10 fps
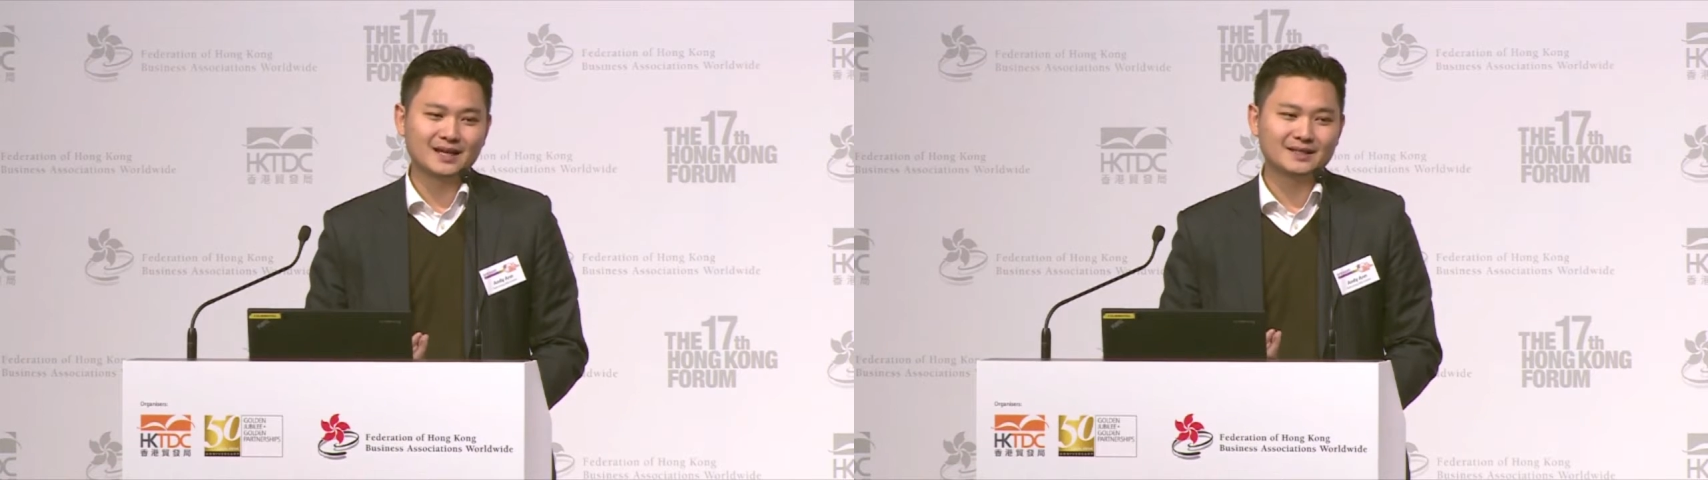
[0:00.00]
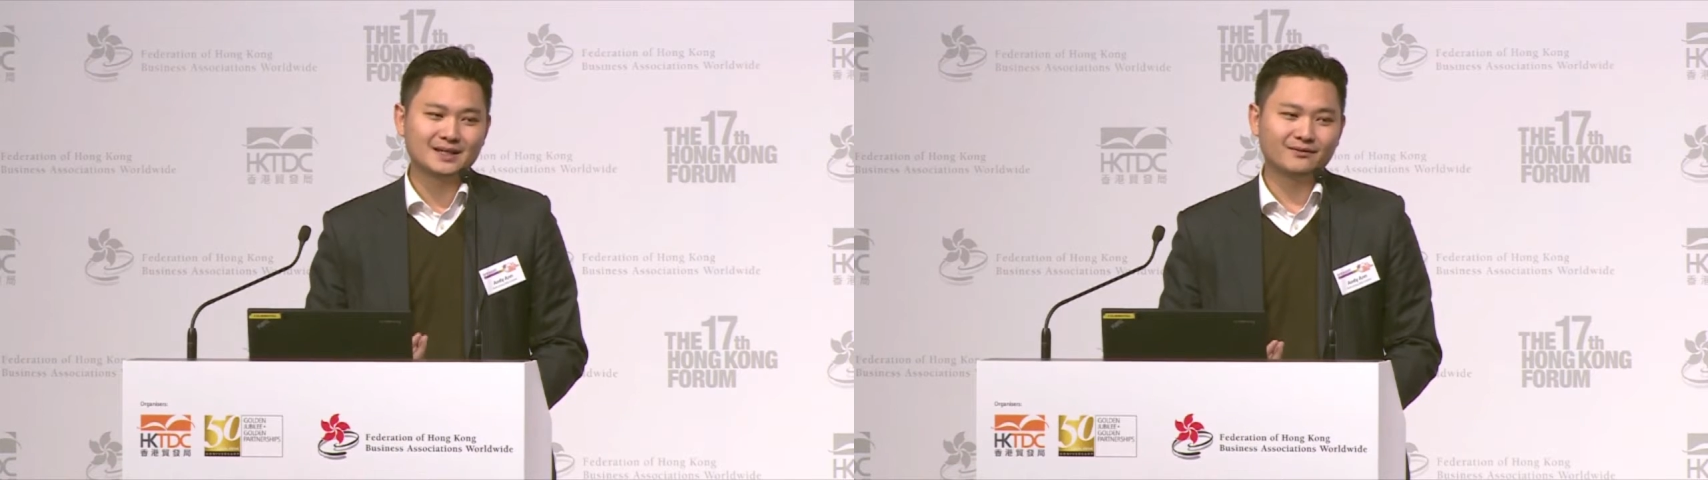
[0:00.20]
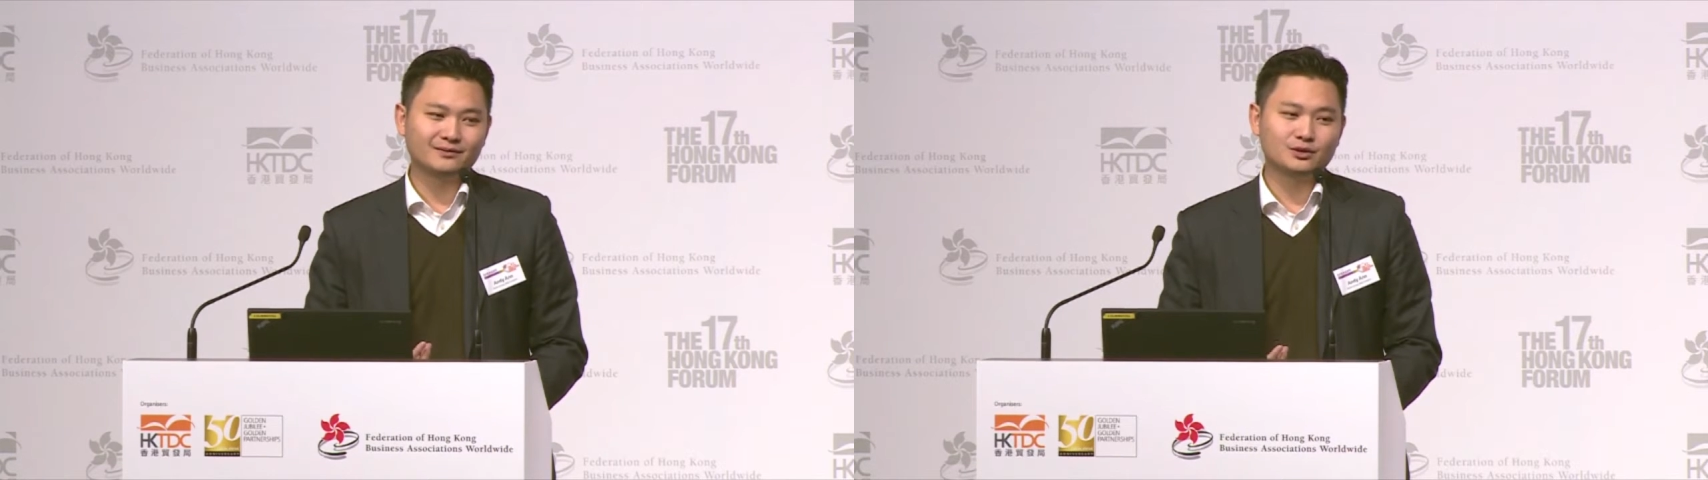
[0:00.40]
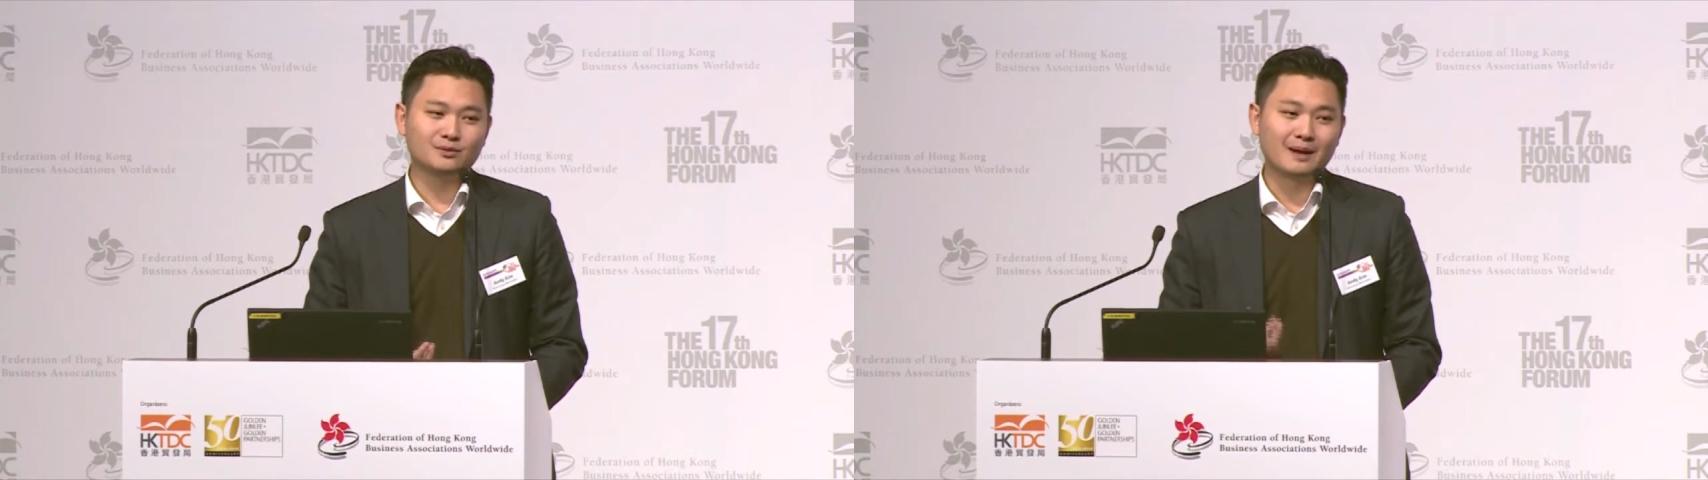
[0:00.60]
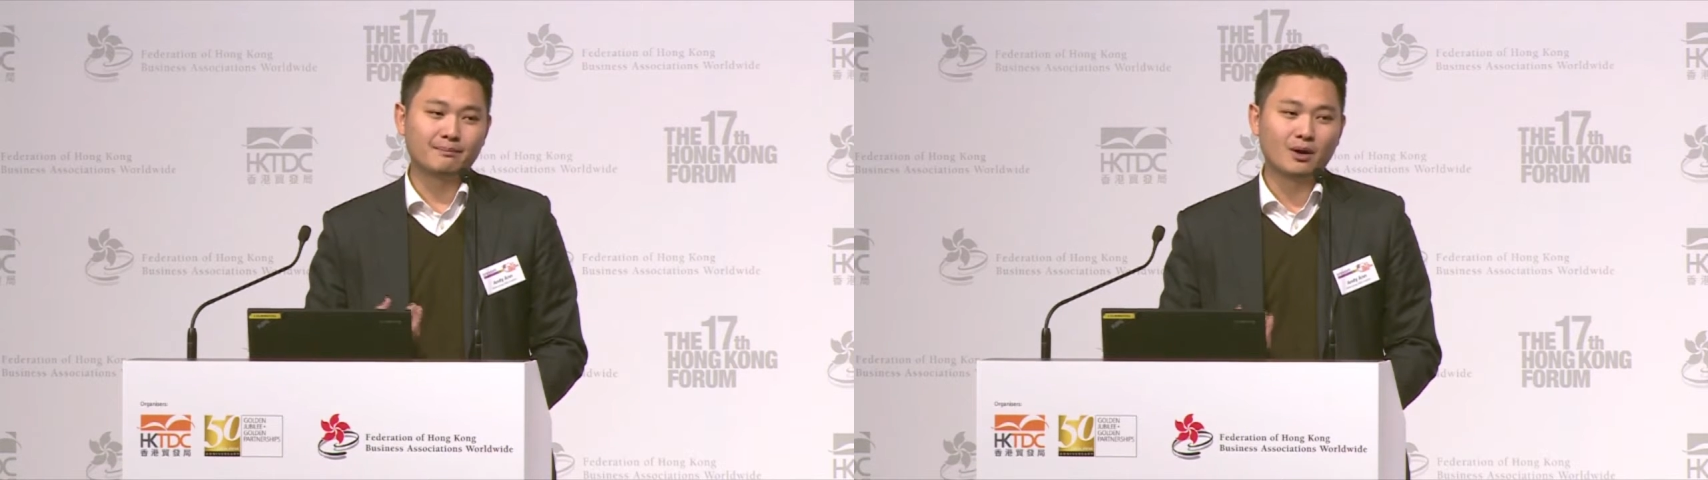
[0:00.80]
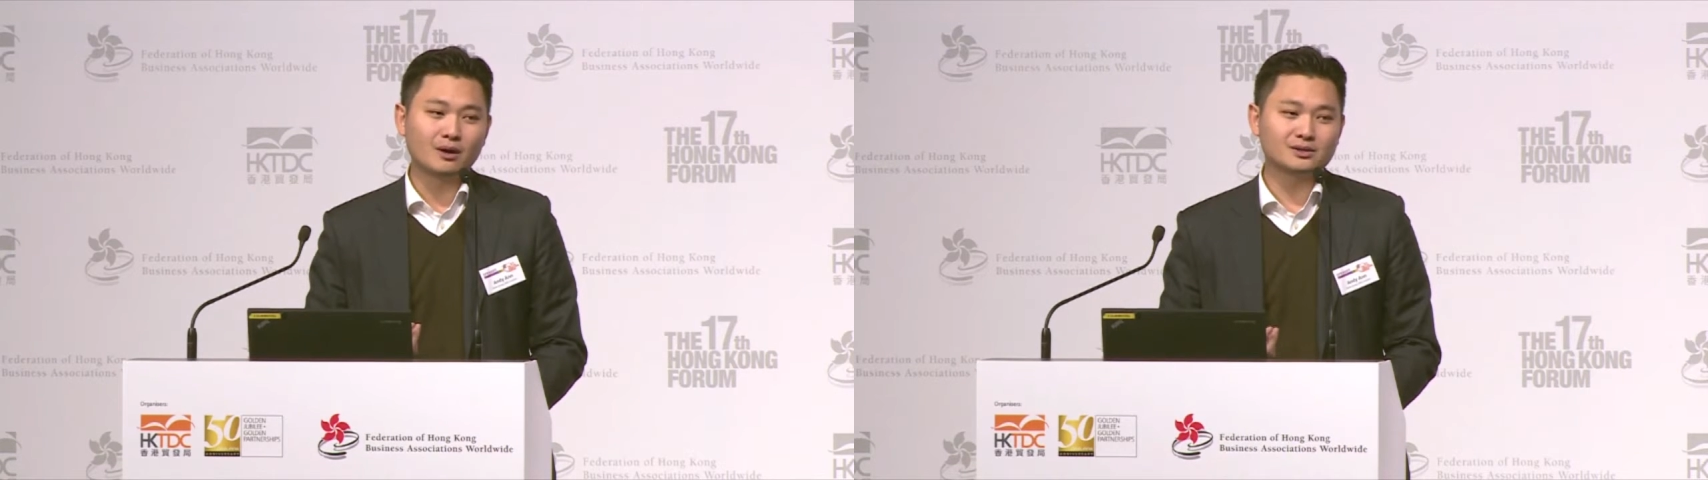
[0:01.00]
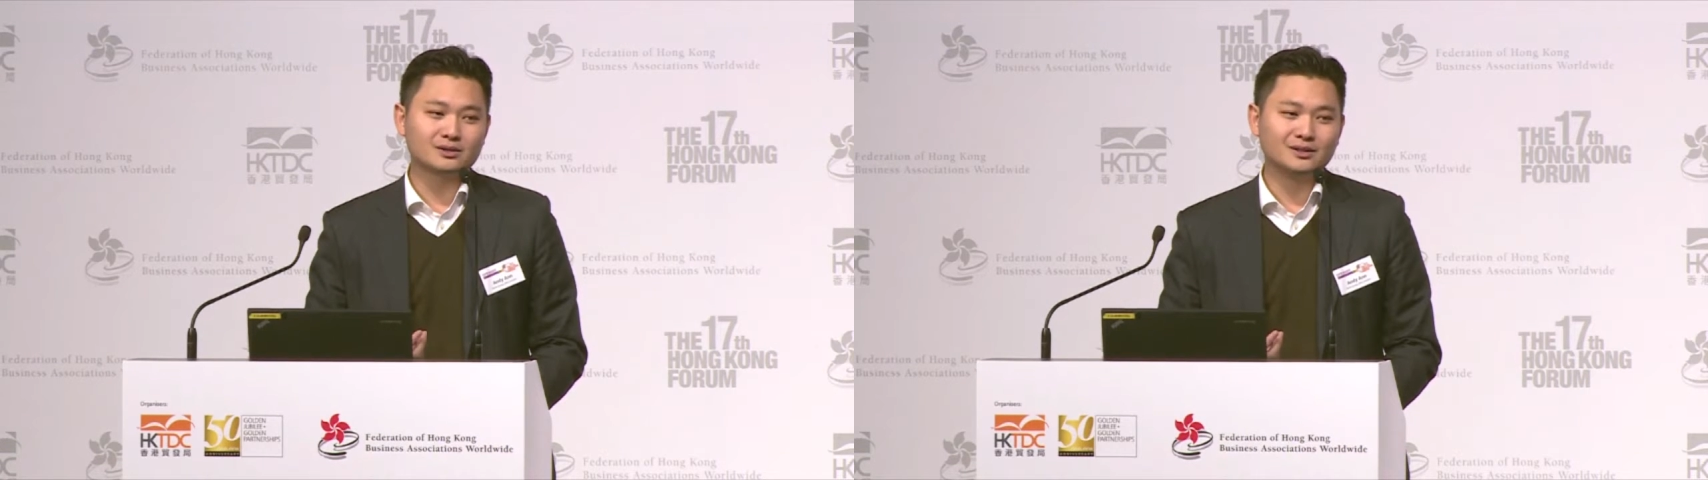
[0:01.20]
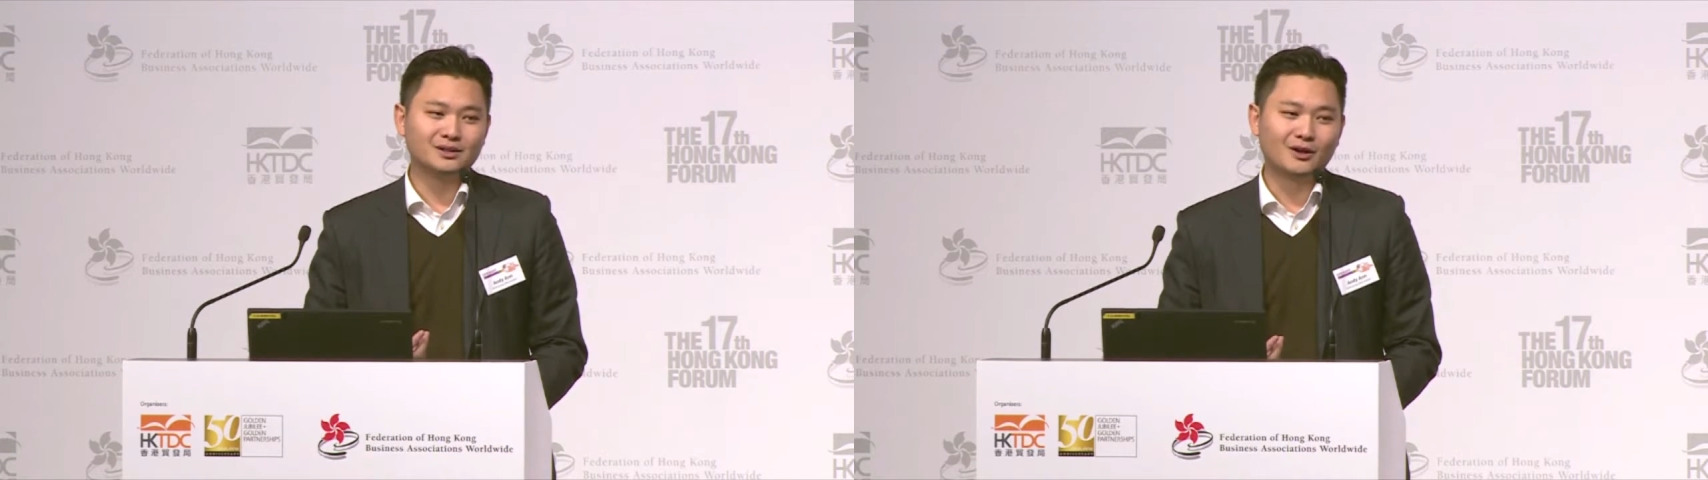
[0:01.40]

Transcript: data to my boss,